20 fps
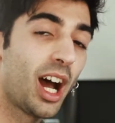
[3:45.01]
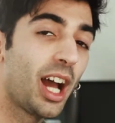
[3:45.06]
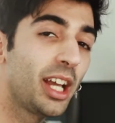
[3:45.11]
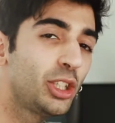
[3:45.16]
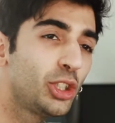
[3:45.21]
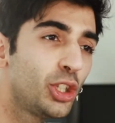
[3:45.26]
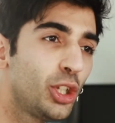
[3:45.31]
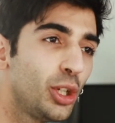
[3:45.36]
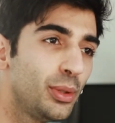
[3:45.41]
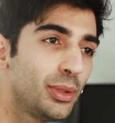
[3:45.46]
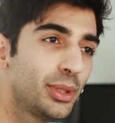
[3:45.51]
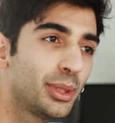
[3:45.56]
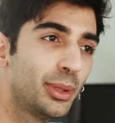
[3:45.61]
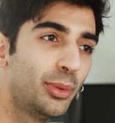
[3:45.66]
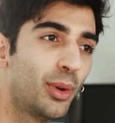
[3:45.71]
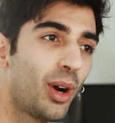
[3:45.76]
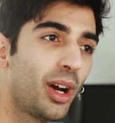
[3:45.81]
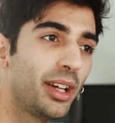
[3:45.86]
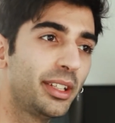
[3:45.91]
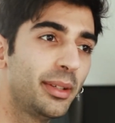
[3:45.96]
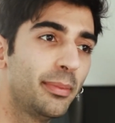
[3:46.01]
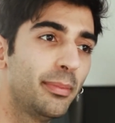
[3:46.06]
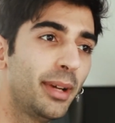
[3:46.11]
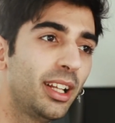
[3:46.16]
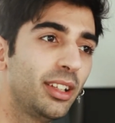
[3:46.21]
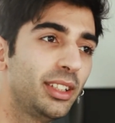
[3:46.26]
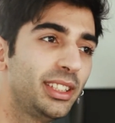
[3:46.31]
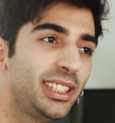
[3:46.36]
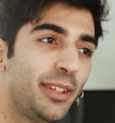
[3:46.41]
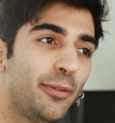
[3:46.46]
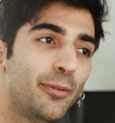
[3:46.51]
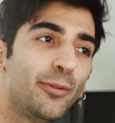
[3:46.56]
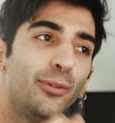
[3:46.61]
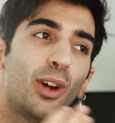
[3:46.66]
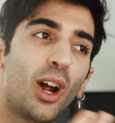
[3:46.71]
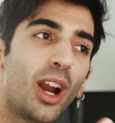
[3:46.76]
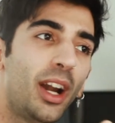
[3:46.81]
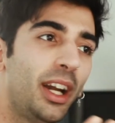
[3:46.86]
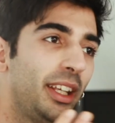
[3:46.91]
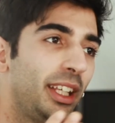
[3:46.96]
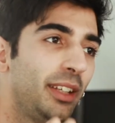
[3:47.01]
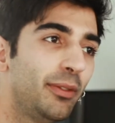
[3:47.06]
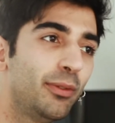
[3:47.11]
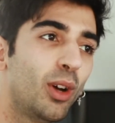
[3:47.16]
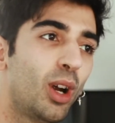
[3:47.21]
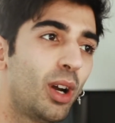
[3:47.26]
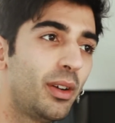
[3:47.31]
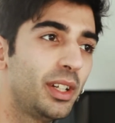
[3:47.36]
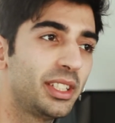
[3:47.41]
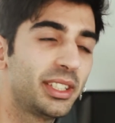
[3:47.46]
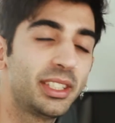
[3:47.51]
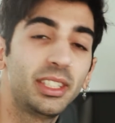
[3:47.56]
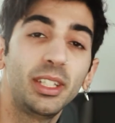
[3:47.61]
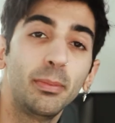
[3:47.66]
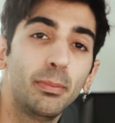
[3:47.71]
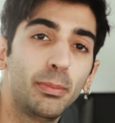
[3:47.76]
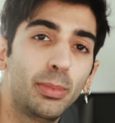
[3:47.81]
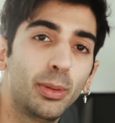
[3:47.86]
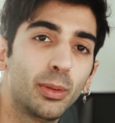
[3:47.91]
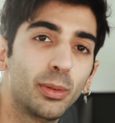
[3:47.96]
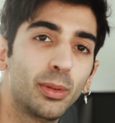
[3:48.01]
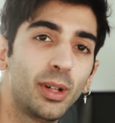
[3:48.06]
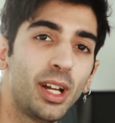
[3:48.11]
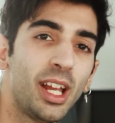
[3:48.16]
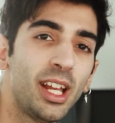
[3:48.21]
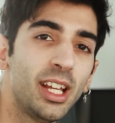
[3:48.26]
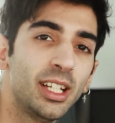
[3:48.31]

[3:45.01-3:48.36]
I choose to write the melody very simple,